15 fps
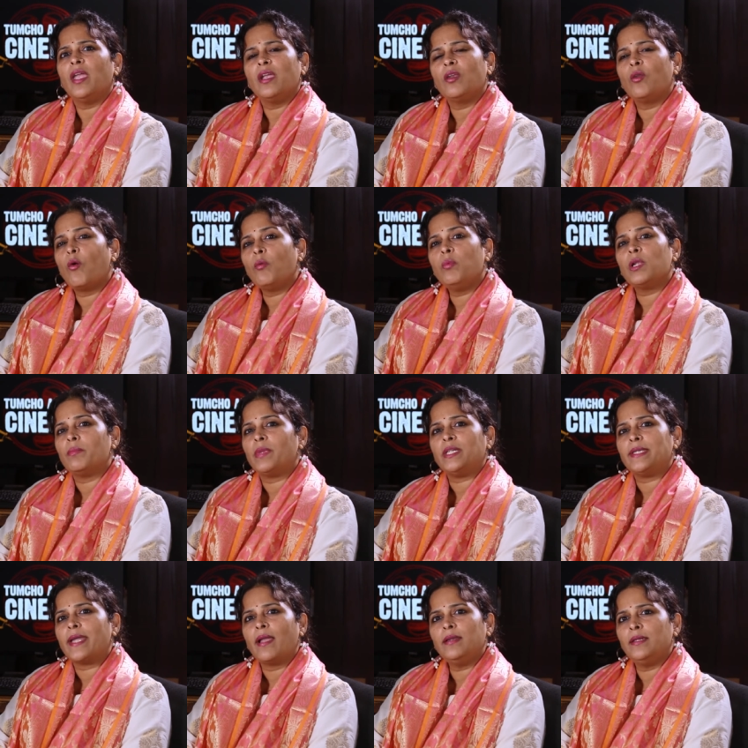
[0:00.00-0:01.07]
ignoble
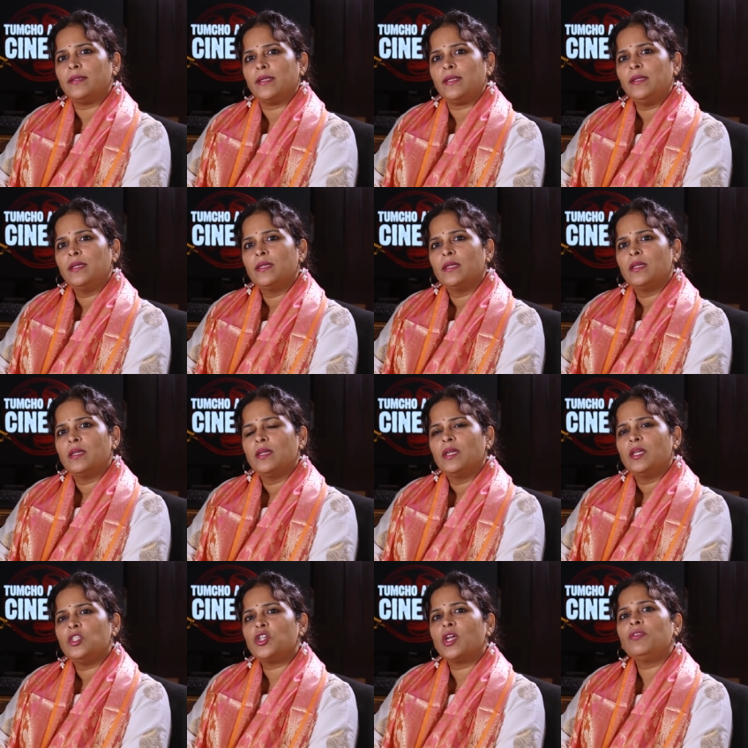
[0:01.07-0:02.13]
mentality
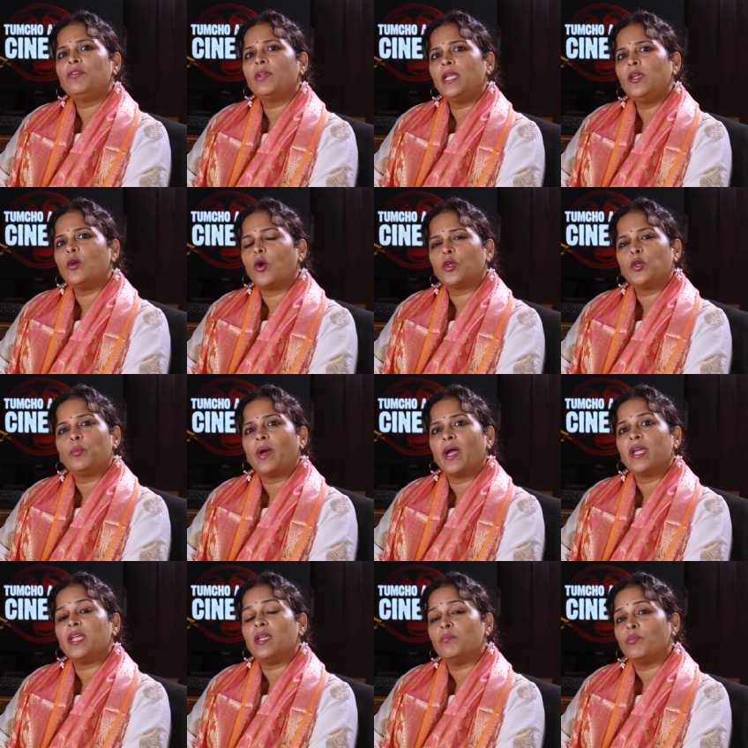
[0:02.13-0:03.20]
generally
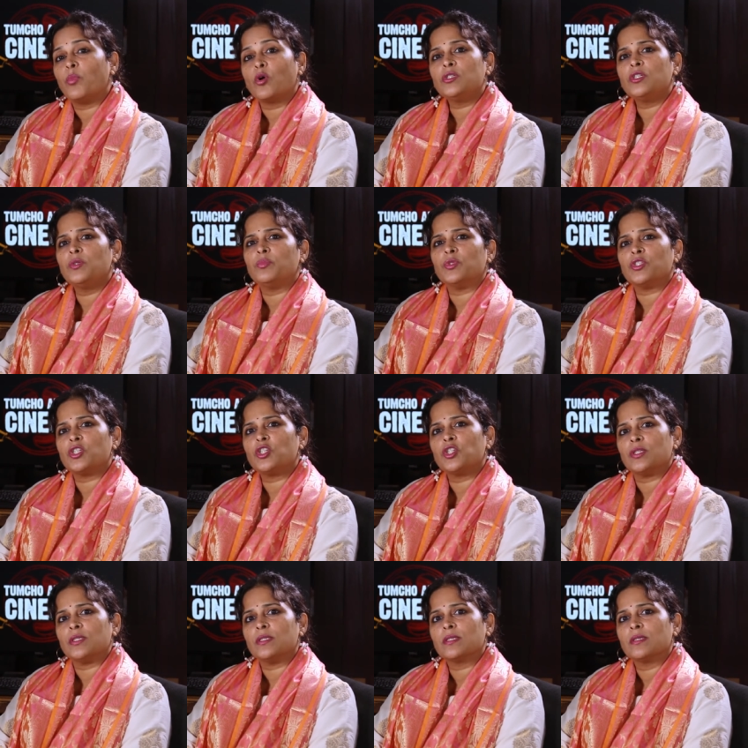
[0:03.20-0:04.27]
occupy important
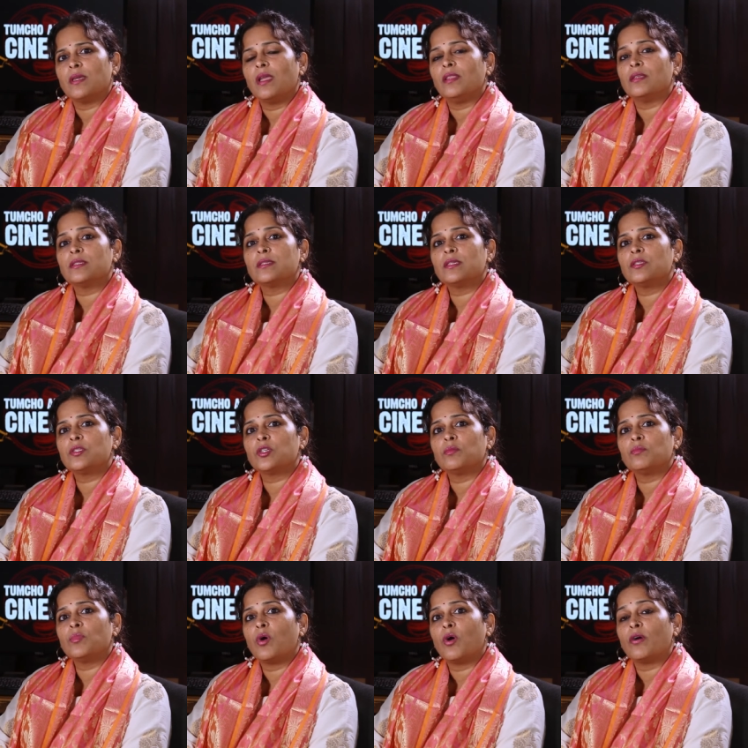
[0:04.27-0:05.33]
positions in the
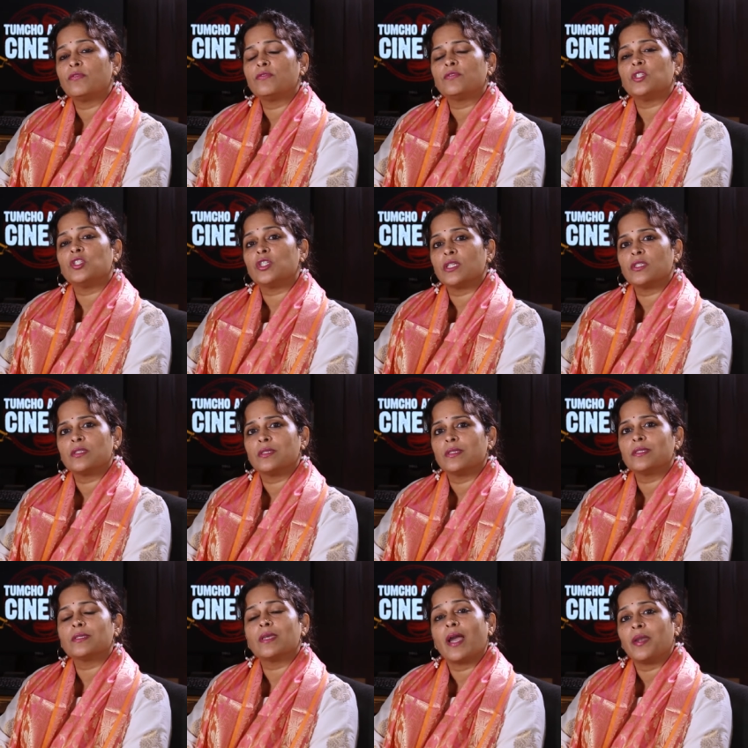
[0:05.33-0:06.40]
system of
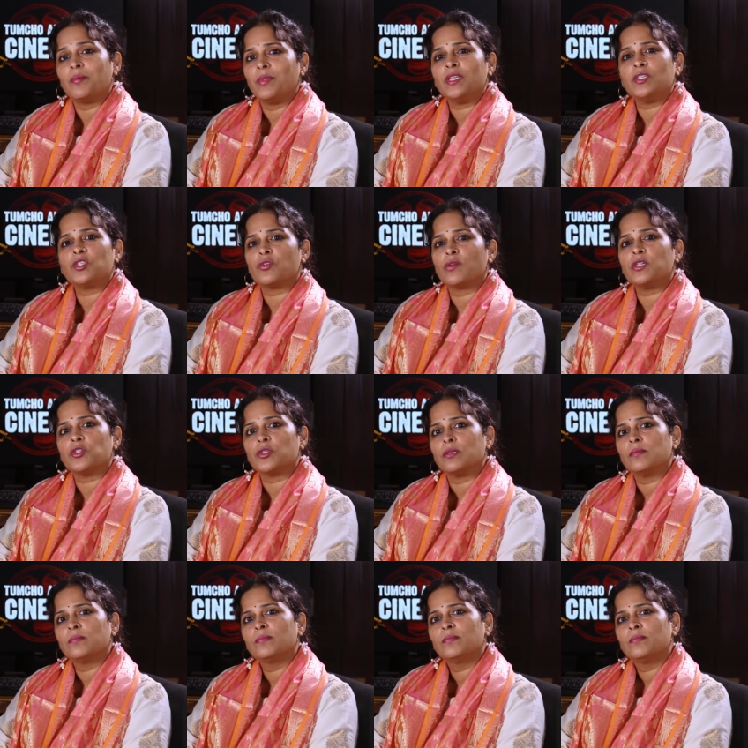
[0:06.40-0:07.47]
justice administration.
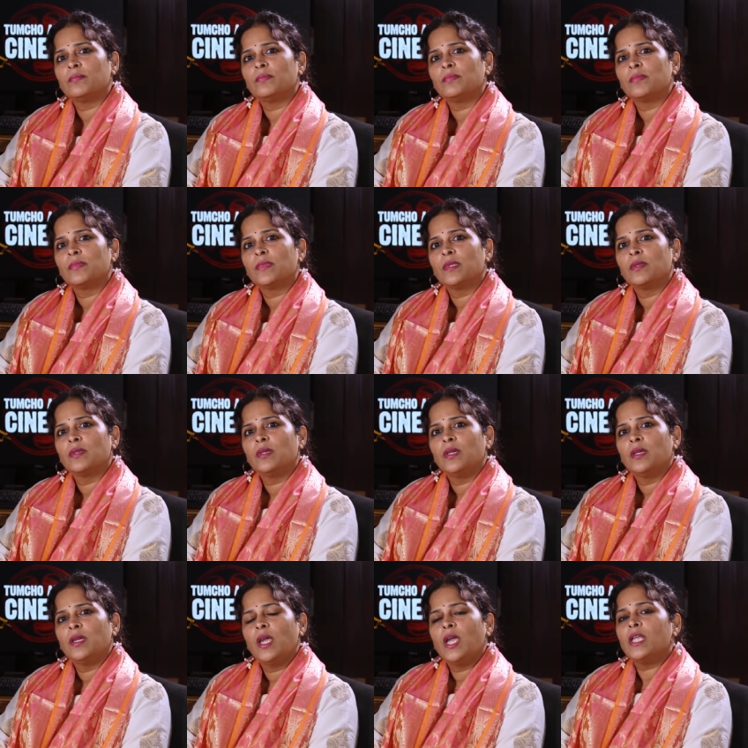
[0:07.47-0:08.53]

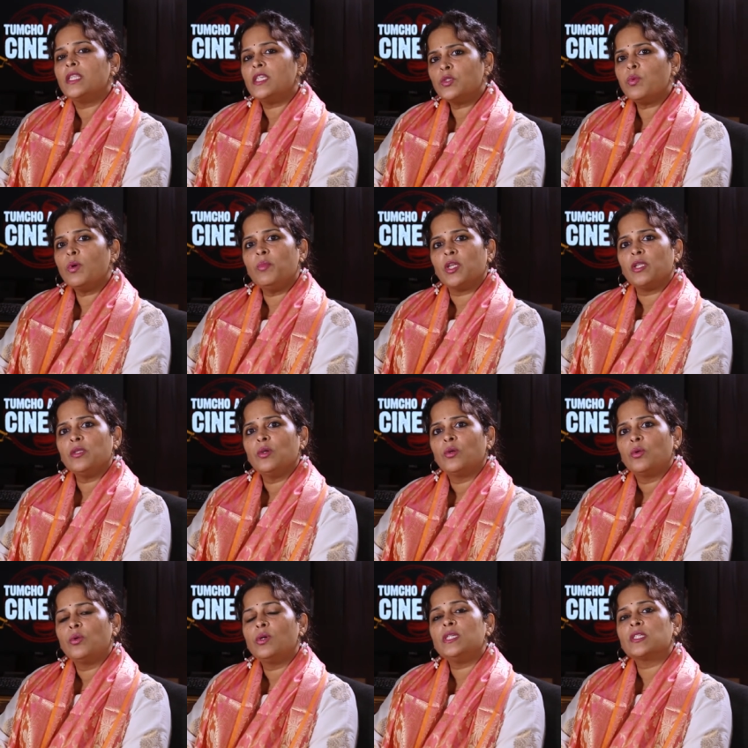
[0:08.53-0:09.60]
This woman,
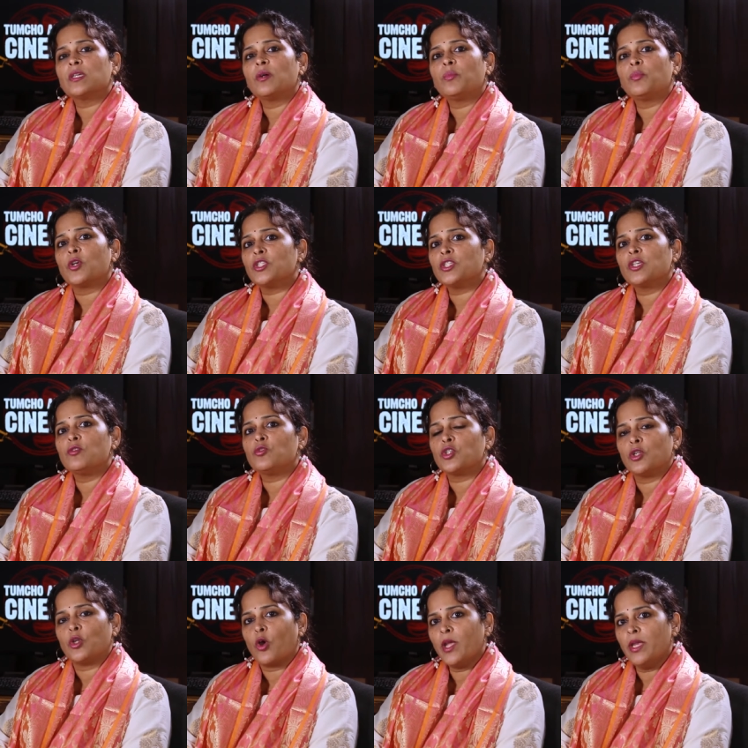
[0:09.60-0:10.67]
who is a
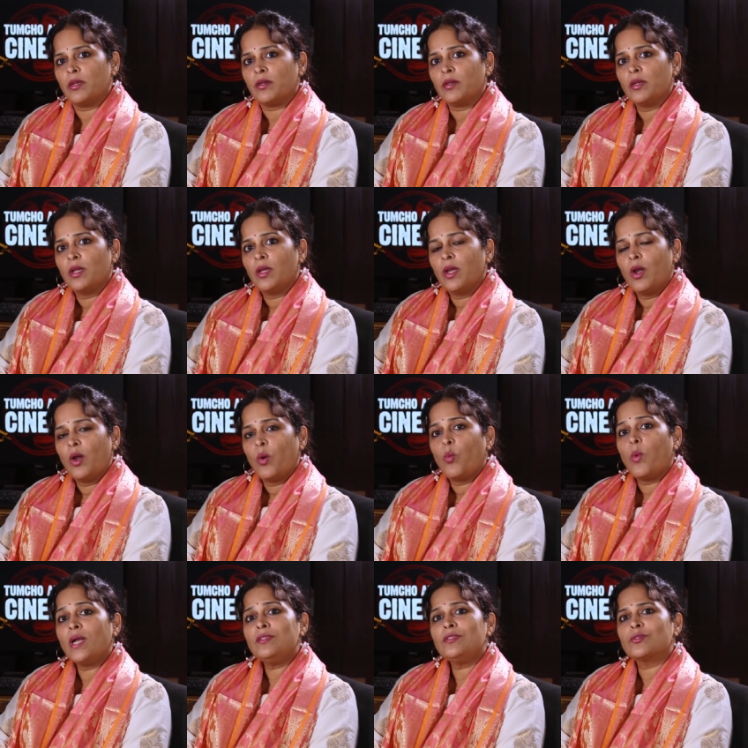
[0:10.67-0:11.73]
prosecution lawyer,
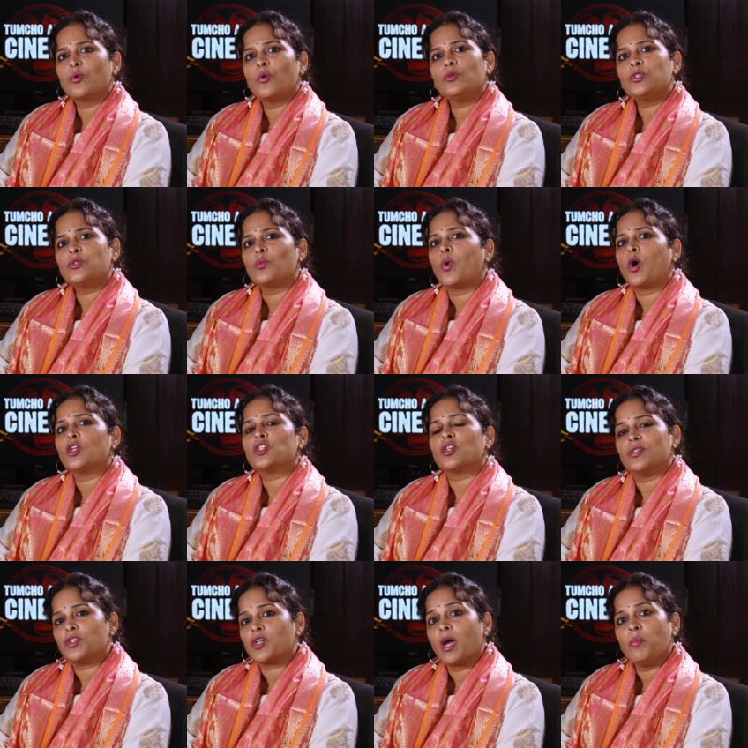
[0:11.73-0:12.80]
once goes to watch
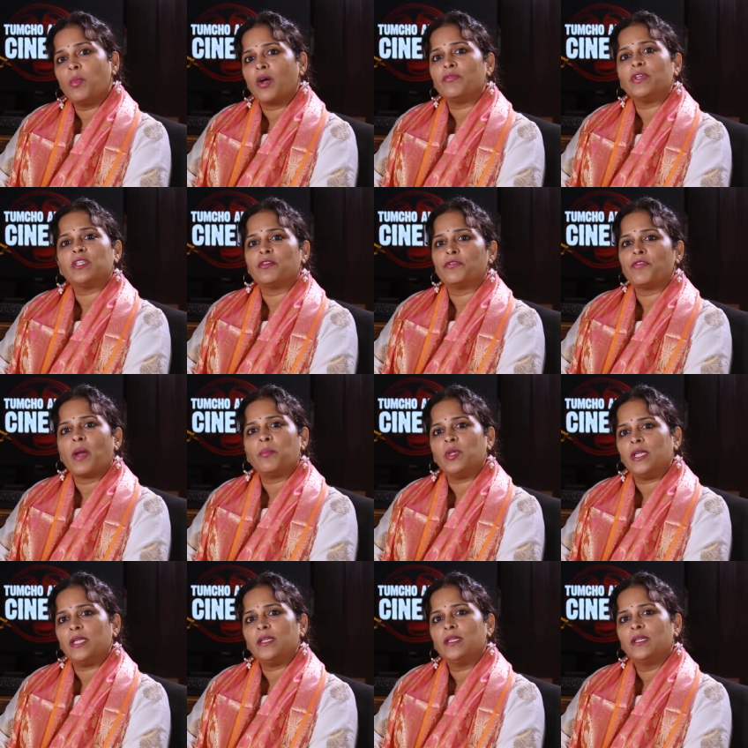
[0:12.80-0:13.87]
a drama with her
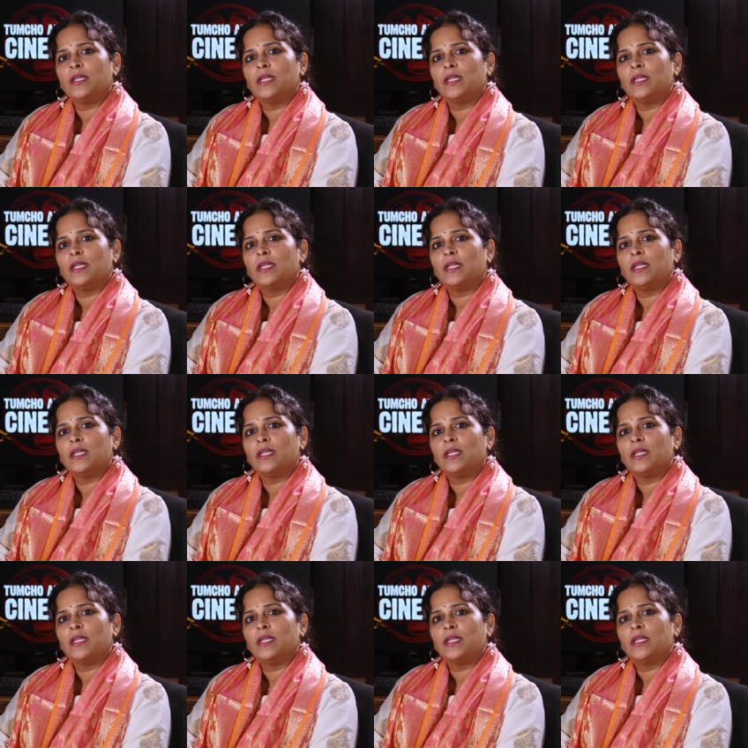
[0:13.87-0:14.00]
family.